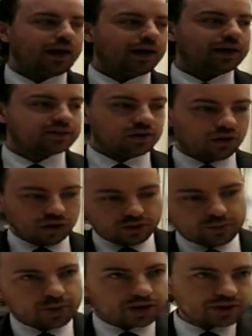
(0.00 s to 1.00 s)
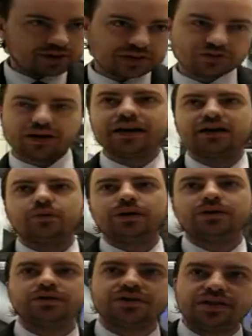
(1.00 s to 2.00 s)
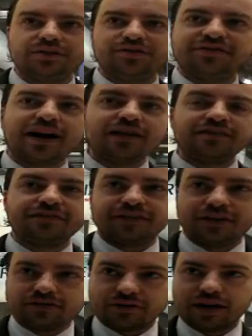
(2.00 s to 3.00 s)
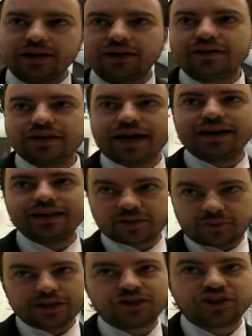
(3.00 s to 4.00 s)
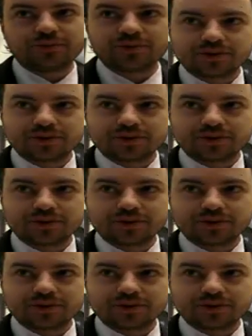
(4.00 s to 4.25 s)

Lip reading: And so all the boxes running Windows CE 5 and running the NXP chips.